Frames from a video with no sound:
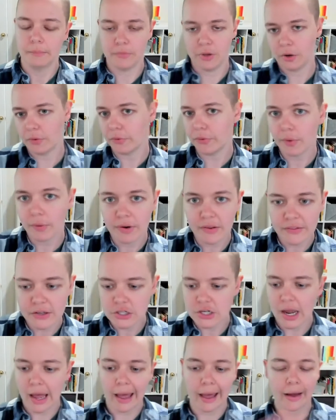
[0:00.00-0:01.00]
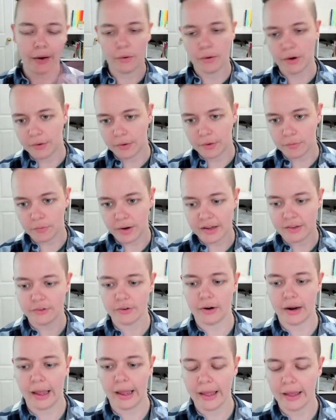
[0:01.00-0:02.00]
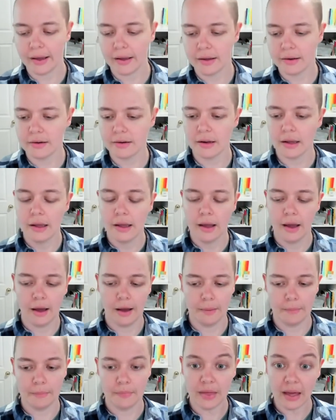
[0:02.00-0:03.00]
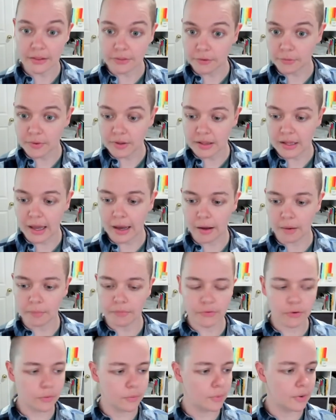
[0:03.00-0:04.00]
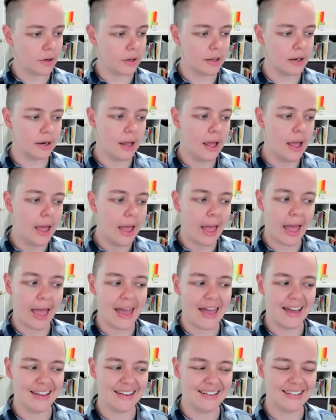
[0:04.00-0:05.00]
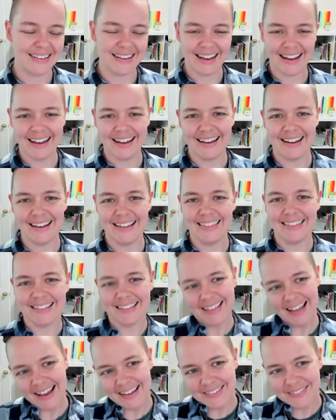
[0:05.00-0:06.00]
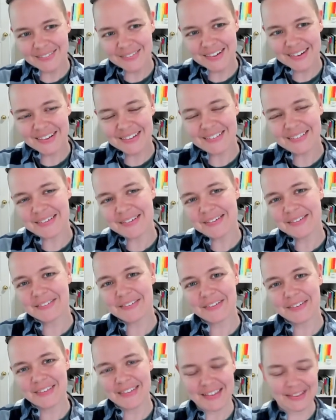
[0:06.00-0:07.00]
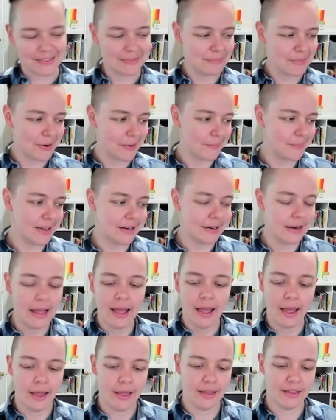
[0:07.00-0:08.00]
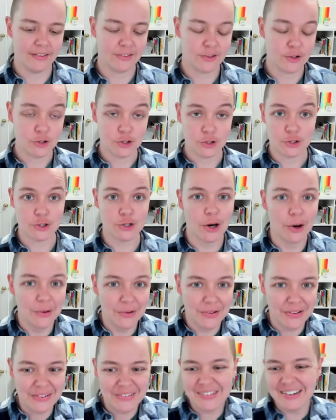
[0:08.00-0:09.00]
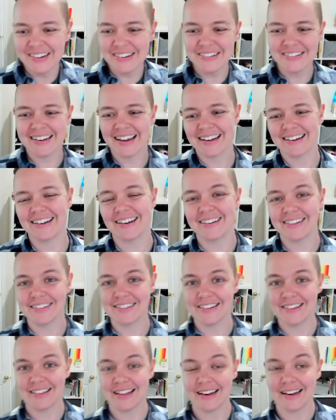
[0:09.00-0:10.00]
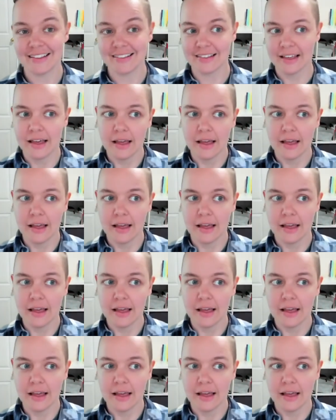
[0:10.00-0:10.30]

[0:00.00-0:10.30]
Throw it in the chat or you can raise your hand. That's a really helpful one. And the last one I'll do for this moment is to just show you a new technology that is,